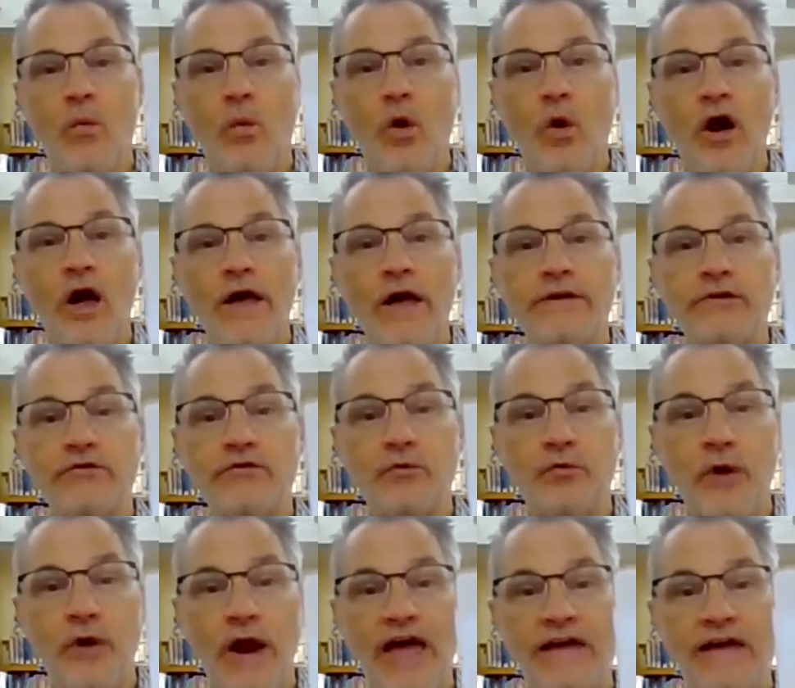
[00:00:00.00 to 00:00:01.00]
One
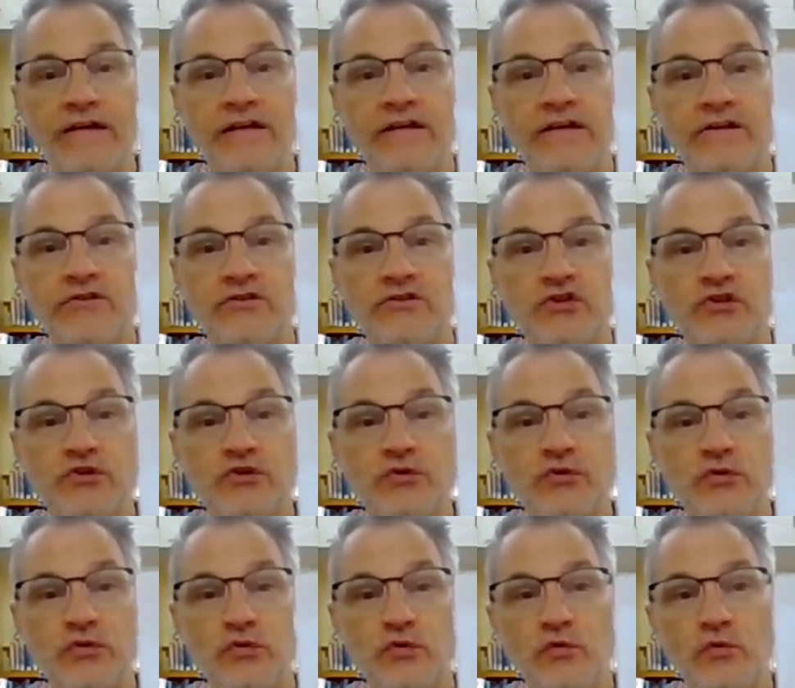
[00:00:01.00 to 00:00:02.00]
red,
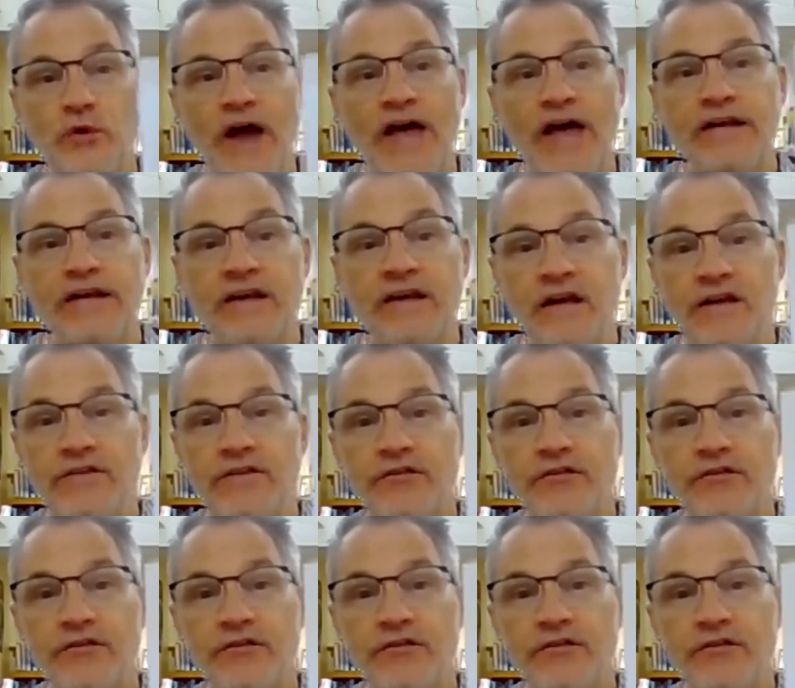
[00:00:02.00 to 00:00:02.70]
two red,